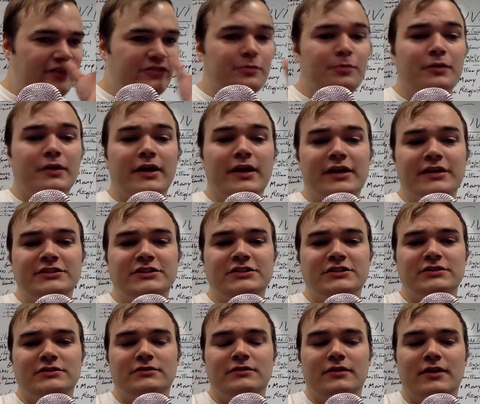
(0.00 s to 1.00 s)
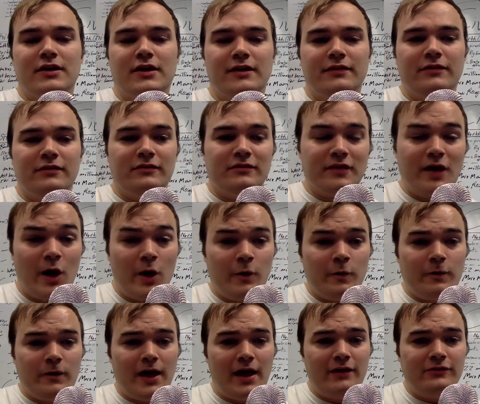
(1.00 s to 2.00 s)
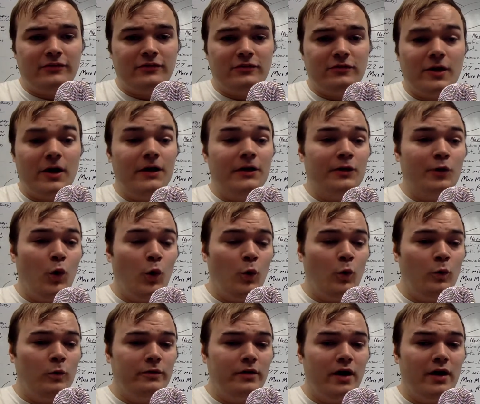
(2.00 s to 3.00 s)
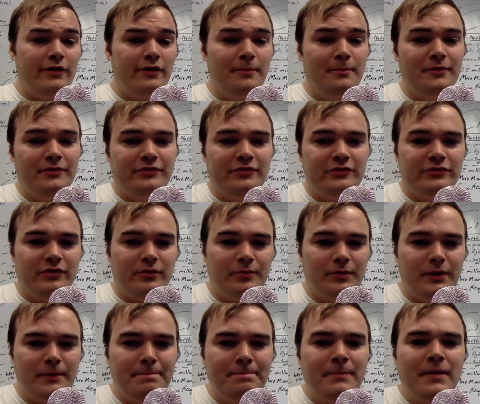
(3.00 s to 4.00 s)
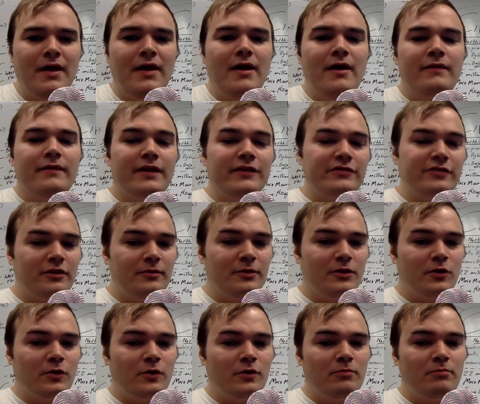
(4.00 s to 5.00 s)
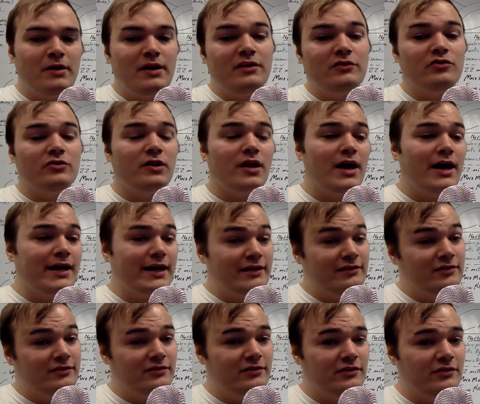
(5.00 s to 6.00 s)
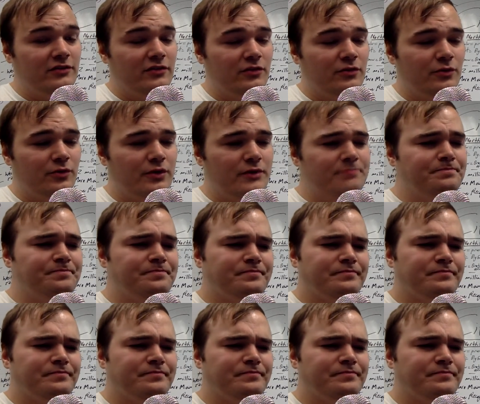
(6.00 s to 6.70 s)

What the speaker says: place that the South has a solid hold on the Mississippi. That's going to be going May to July 1863.